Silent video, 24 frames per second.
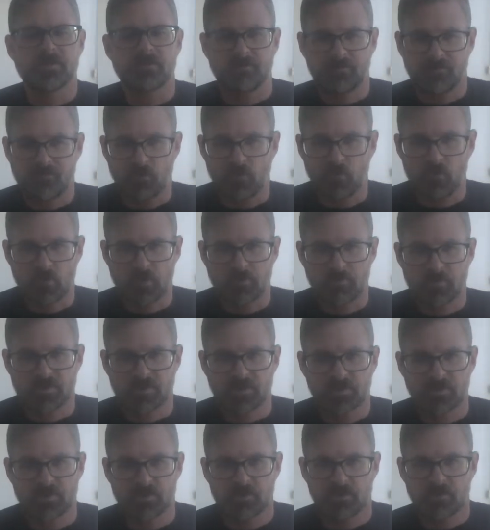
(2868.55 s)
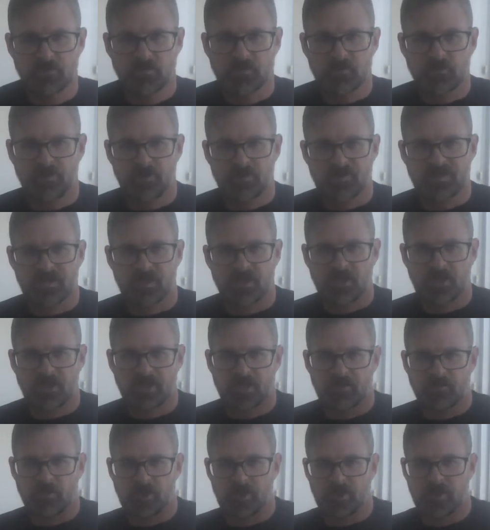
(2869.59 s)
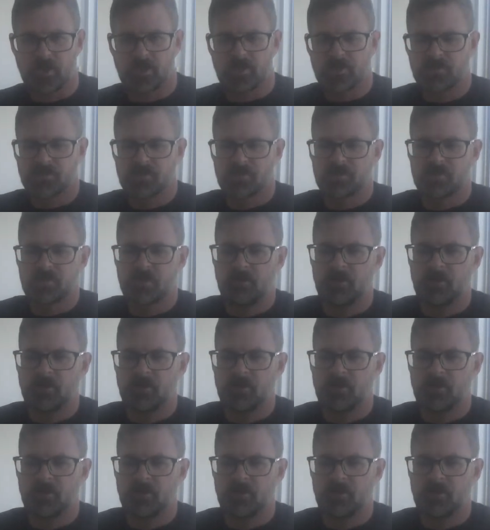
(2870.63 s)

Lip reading: and forms through your set line communications.